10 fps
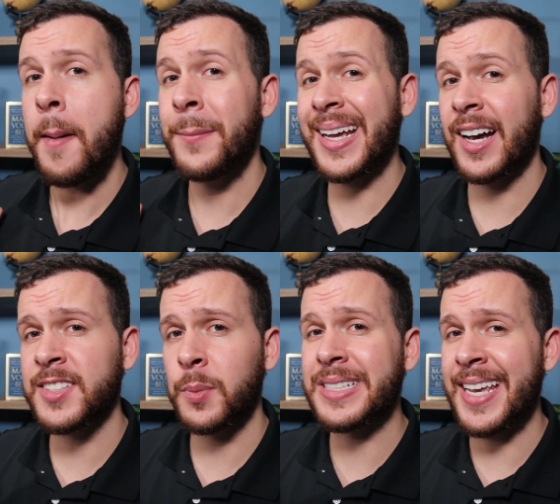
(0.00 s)
my
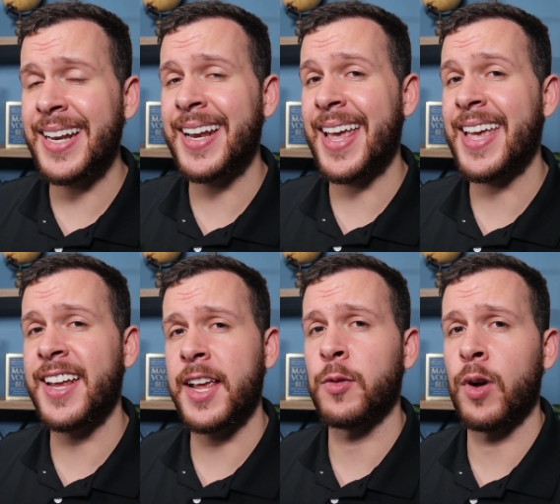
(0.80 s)
cousin was hit in a
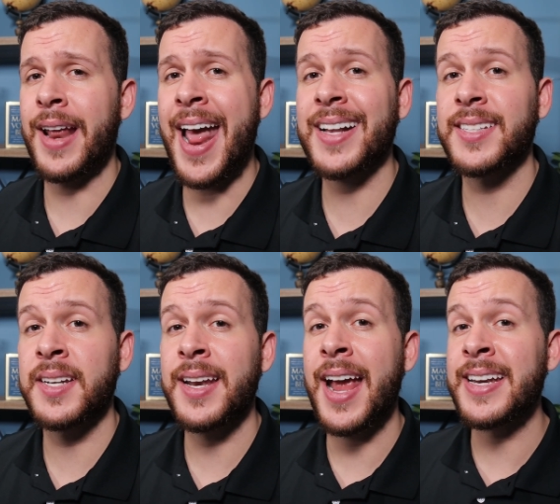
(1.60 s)
hit and run
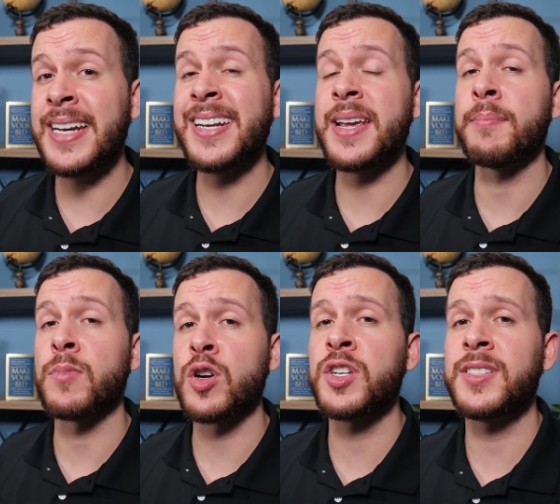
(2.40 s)
accident and needed
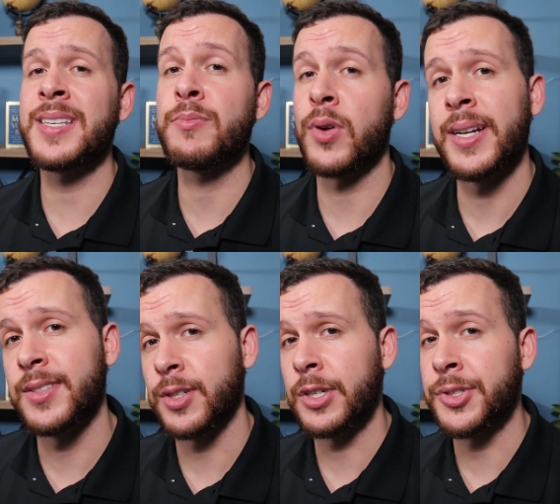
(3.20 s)
emergency brain
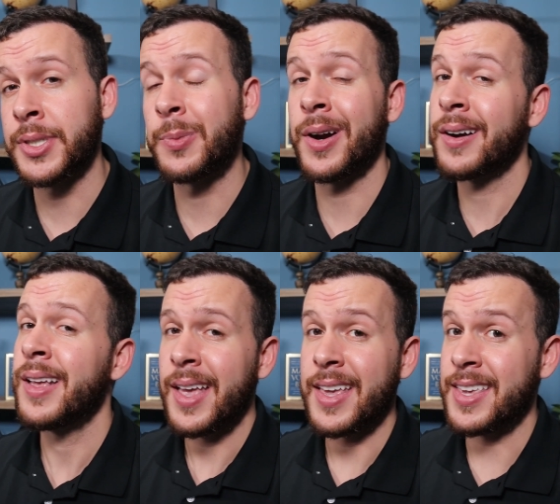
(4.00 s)
surgery where
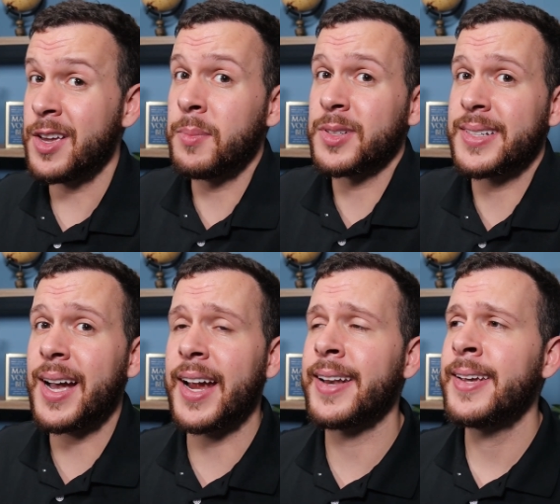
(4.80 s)
he almost
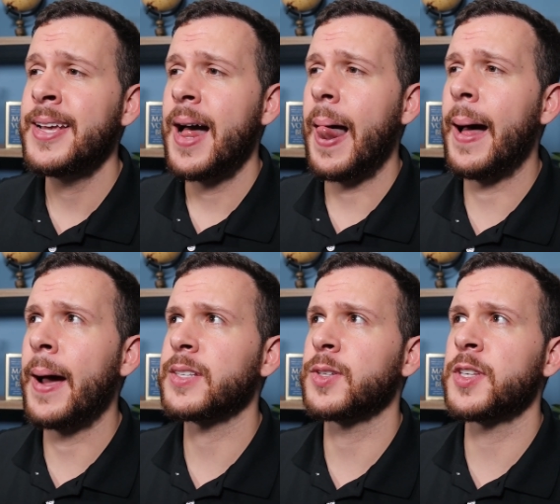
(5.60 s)
died.
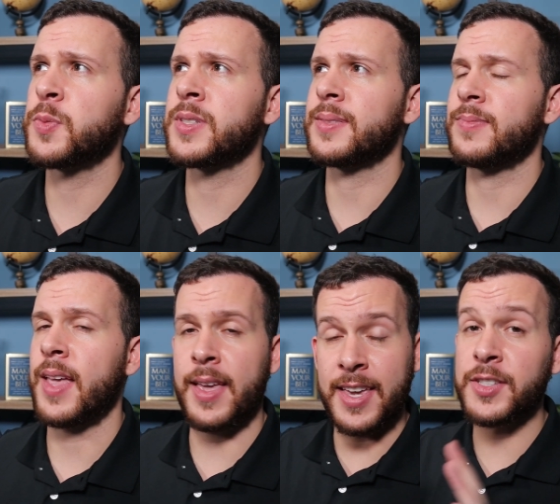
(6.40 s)
Uh, so this was,
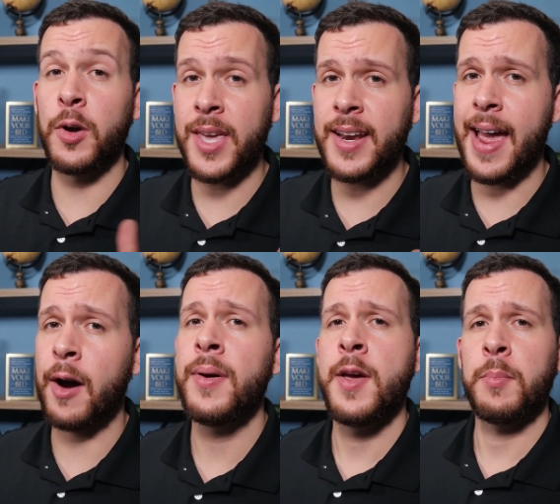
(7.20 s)
he's okay
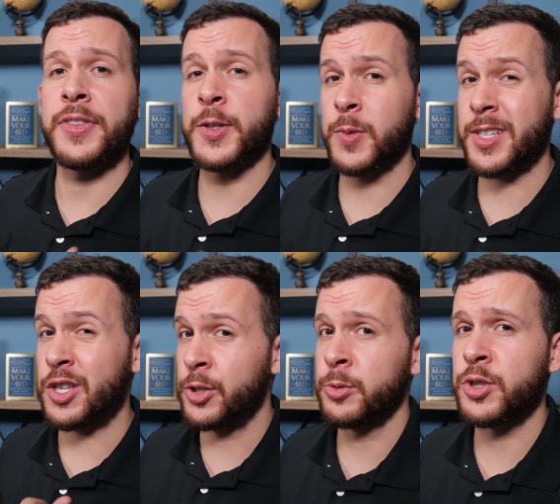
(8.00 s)
now, but this was a
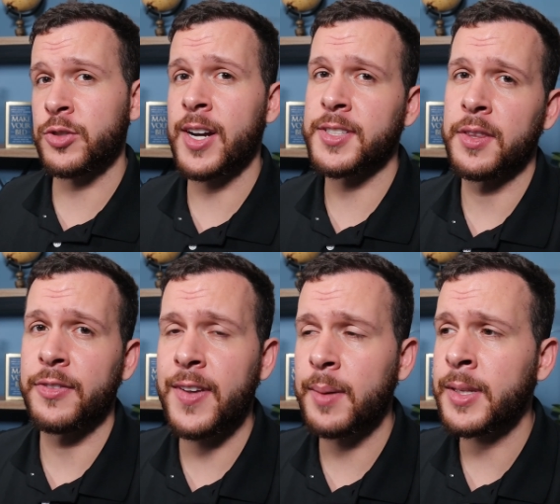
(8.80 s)
huge stress on the
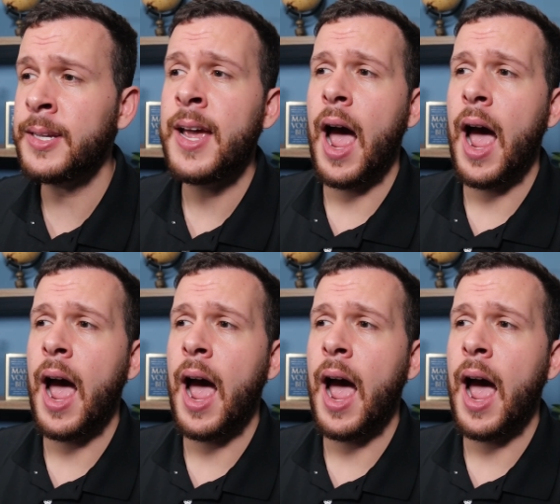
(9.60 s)
family.